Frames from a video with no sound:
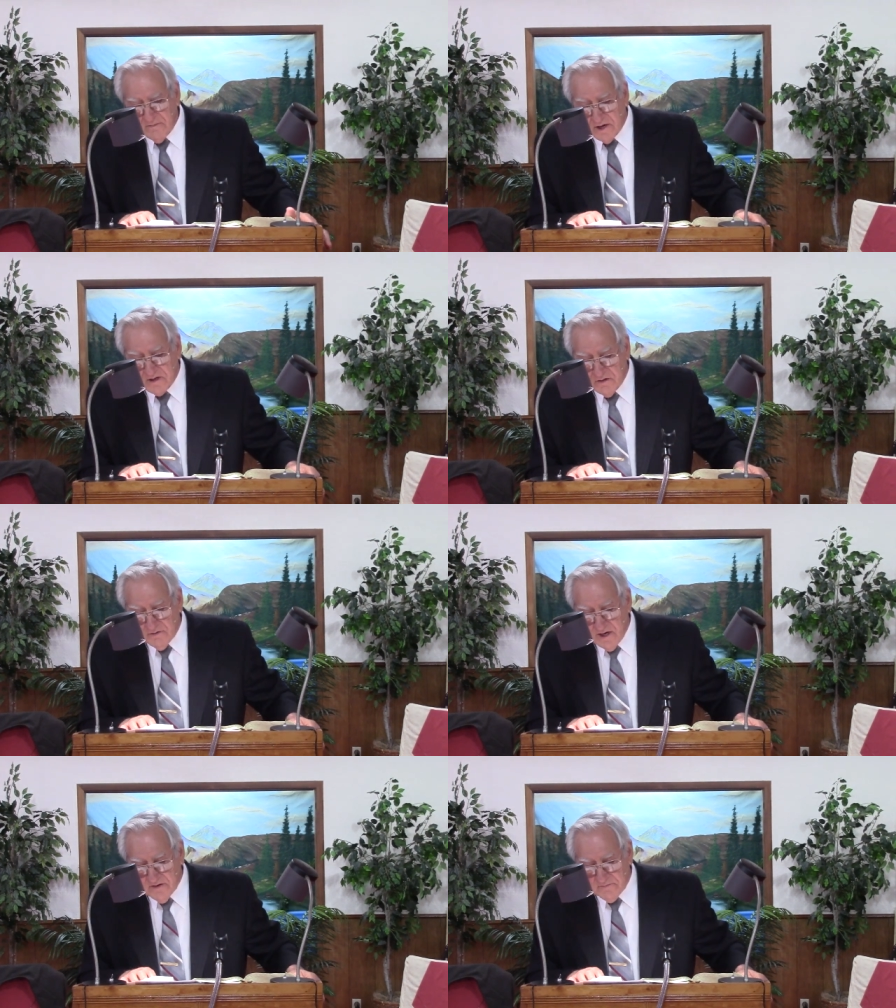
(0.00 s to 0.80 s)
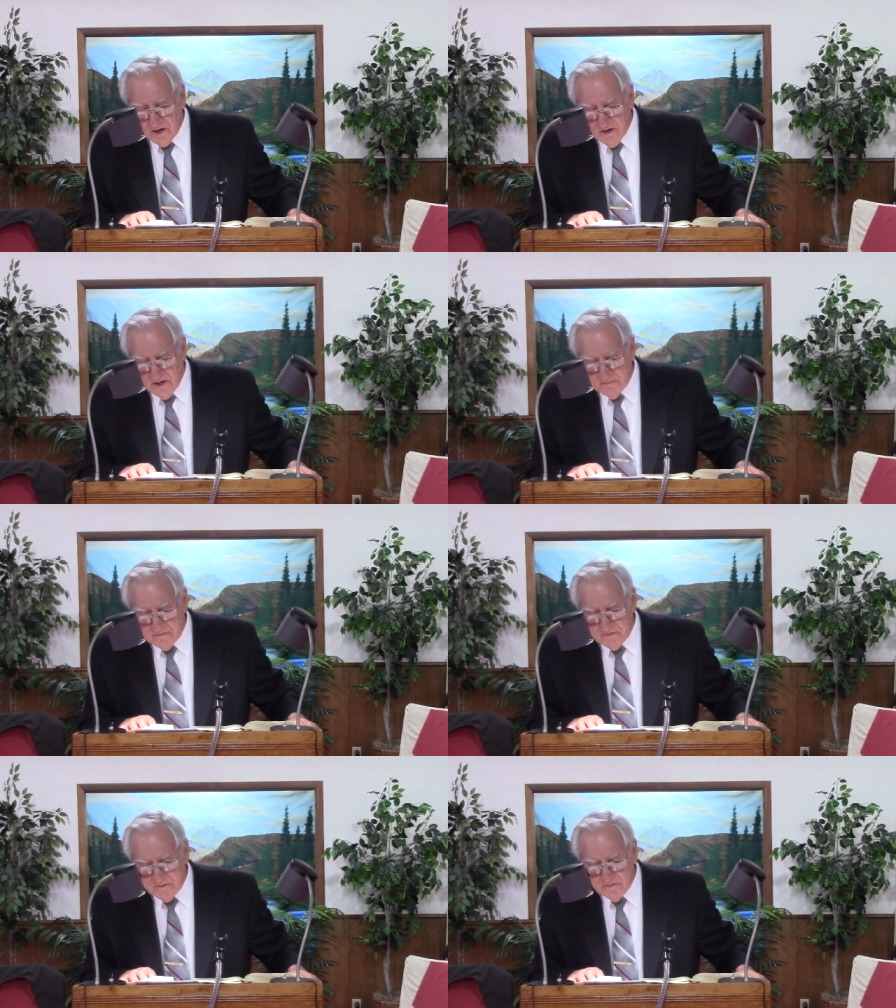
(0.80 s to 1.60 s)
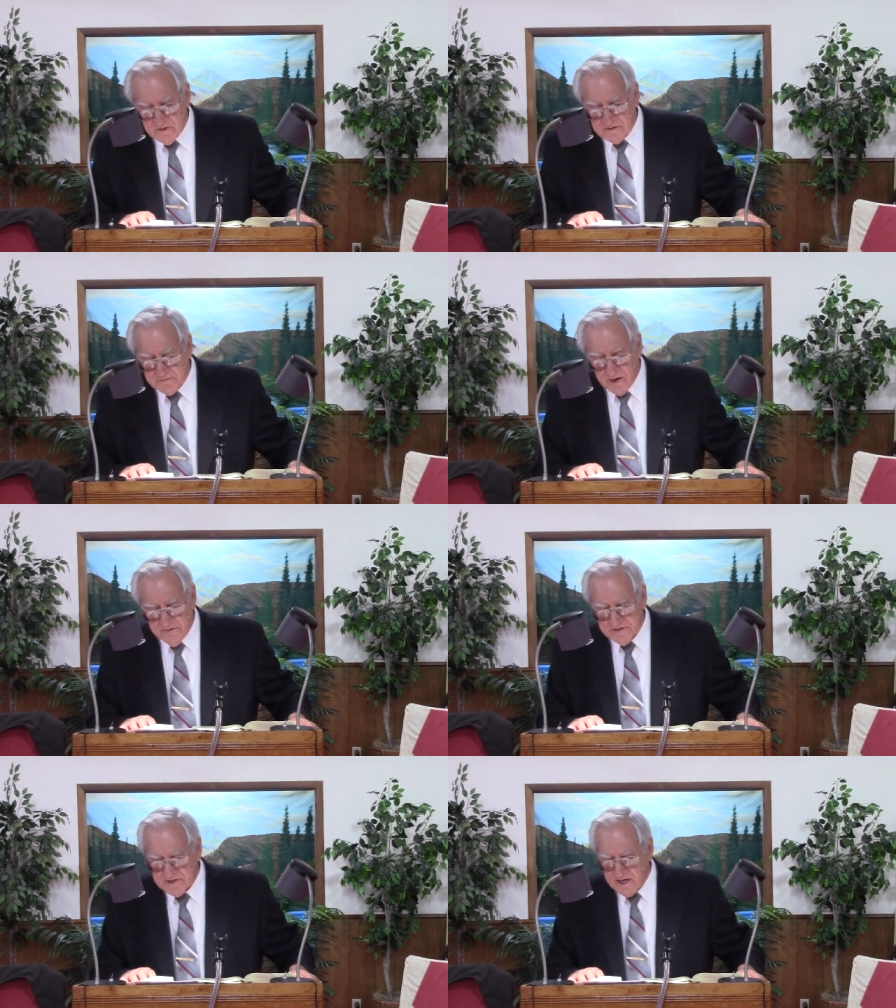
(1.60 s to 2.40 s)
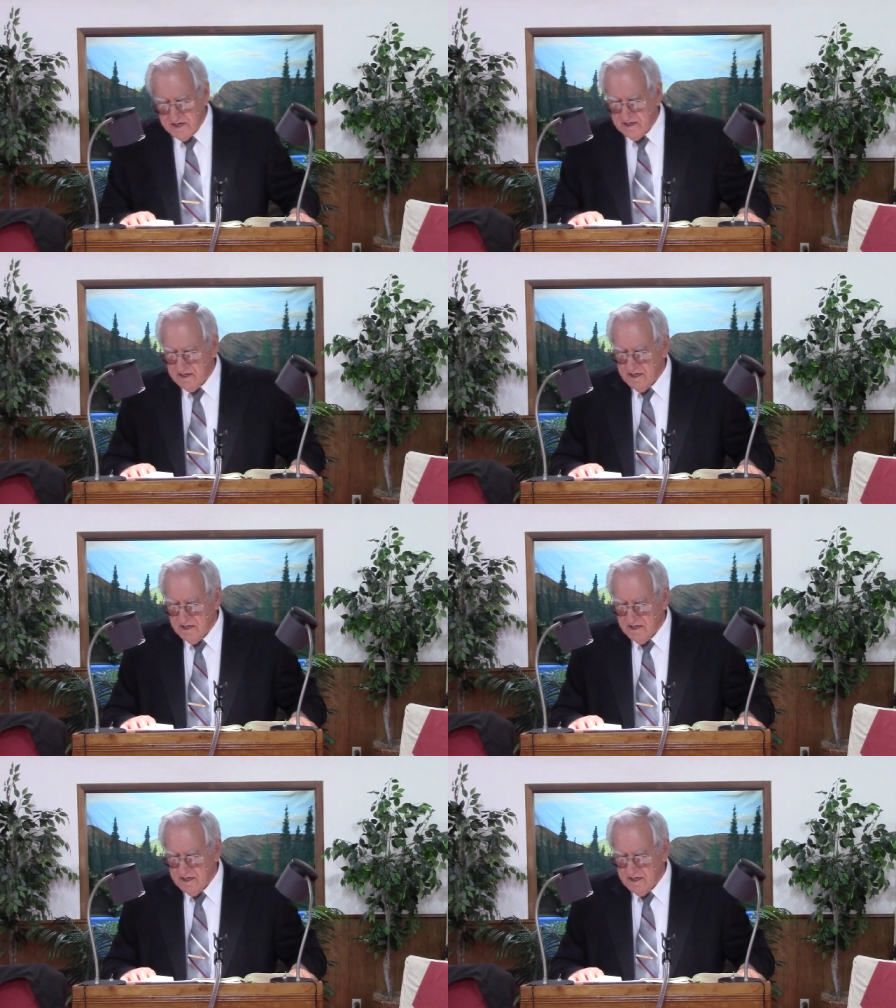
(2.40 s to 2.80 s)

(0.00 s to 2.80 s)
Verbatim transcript: but you'd read of Miriam, which prophesied,